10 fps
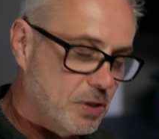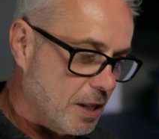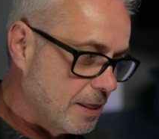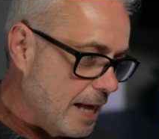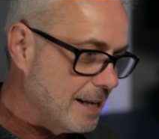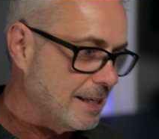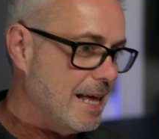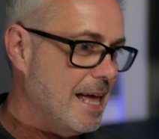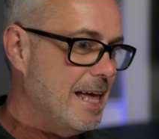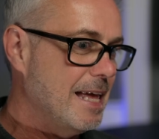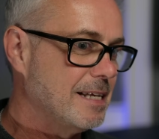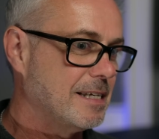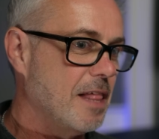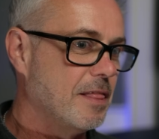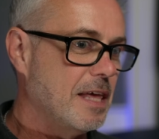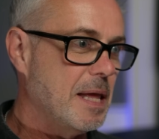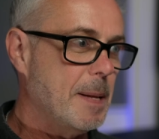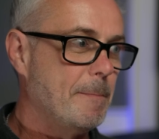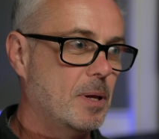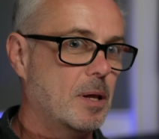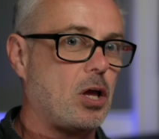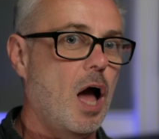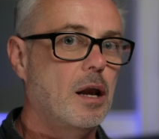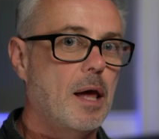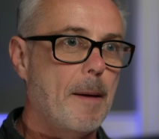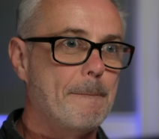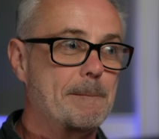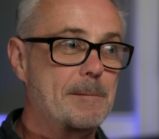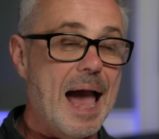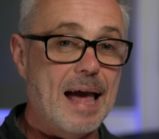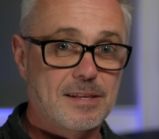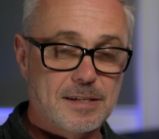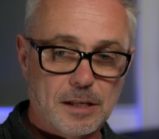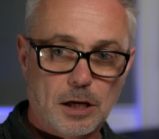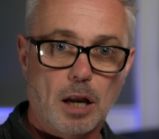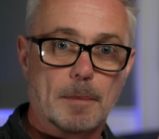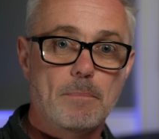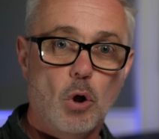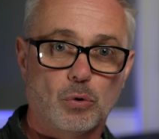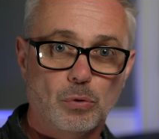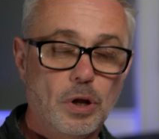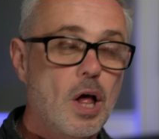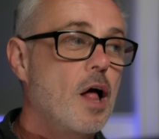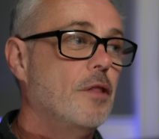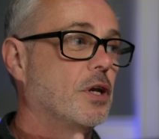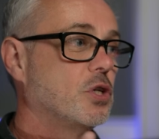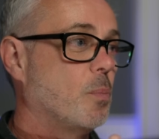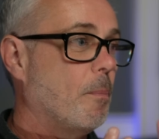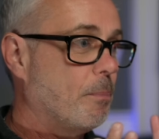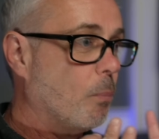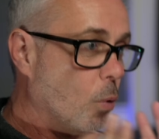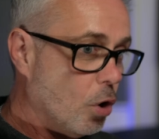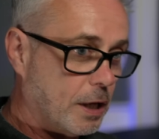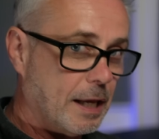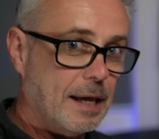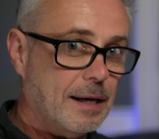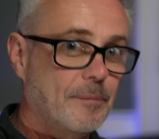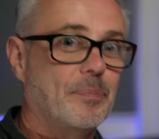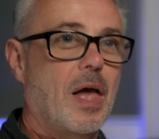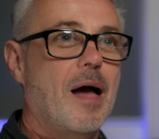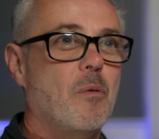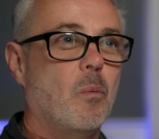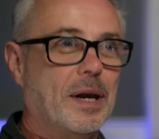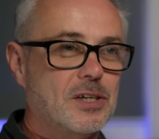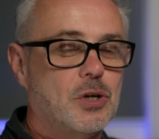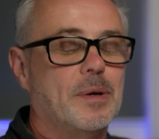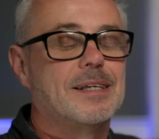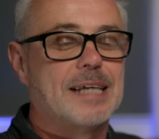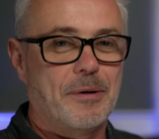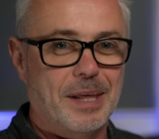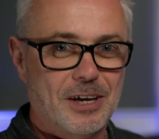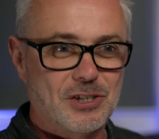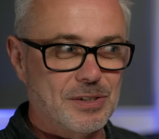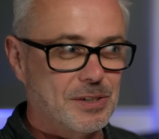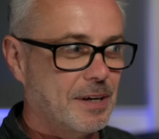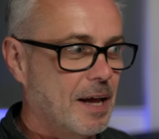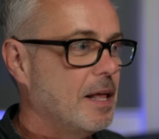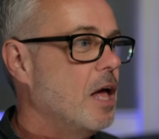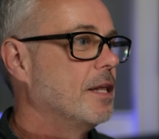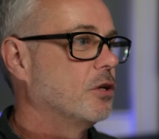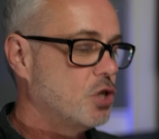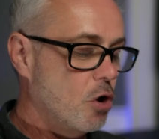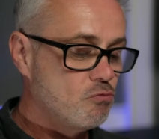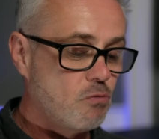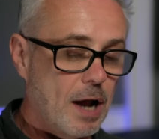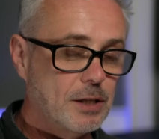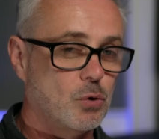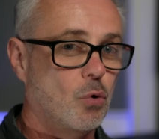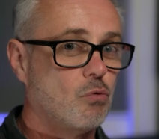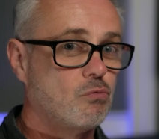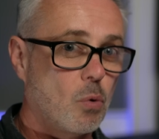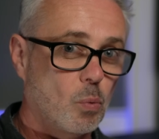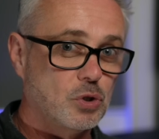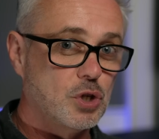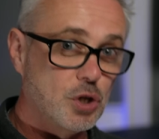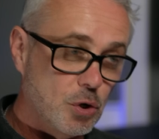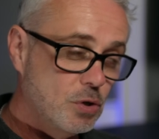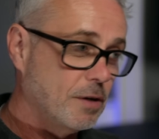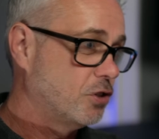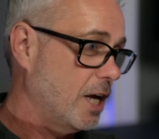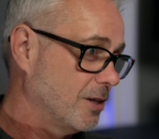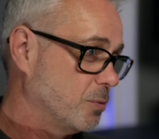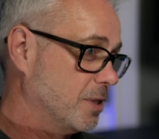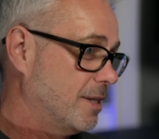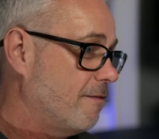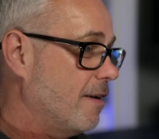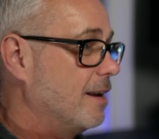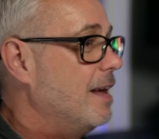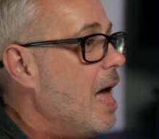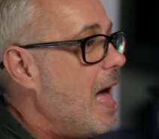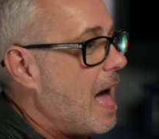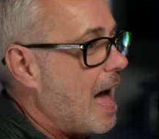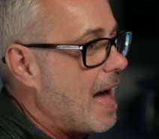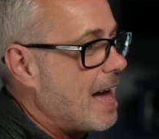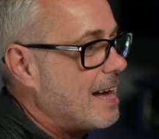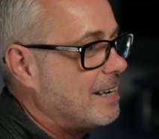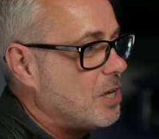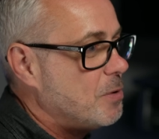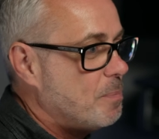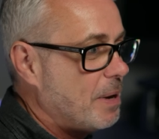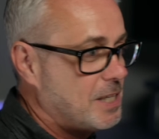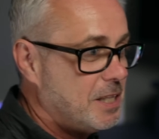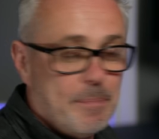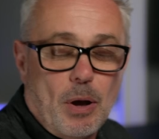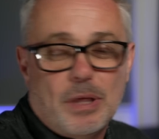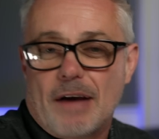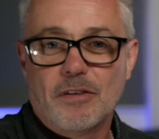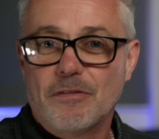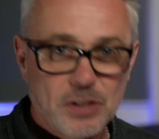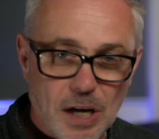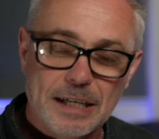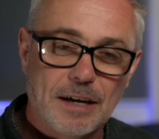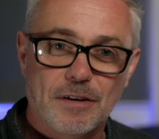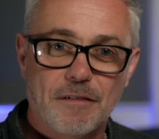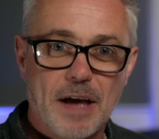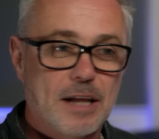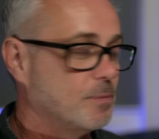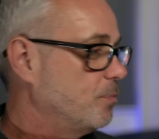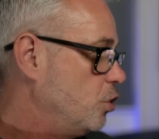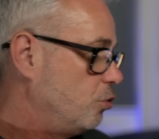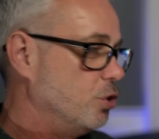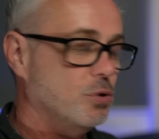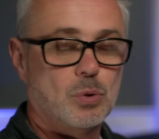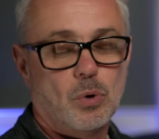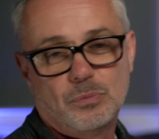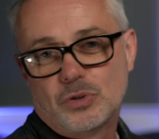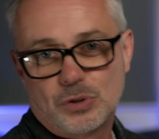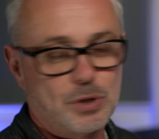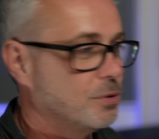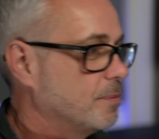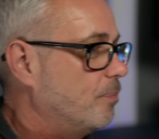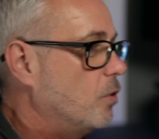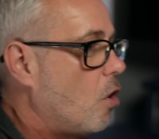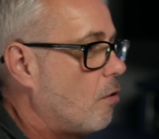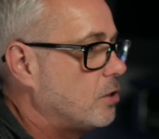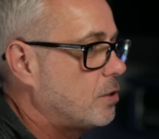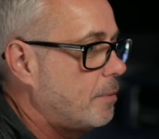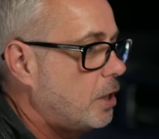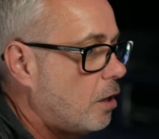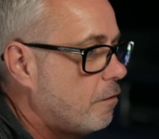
So that is the color maths, the color model that it's working in when it's doing its calculations, okay? Now there's no right or wrong one to use. I've checked this with Stefan, and you basically, they both have a slightly different effect. You choose the one to suit. All right, so I'm gonna go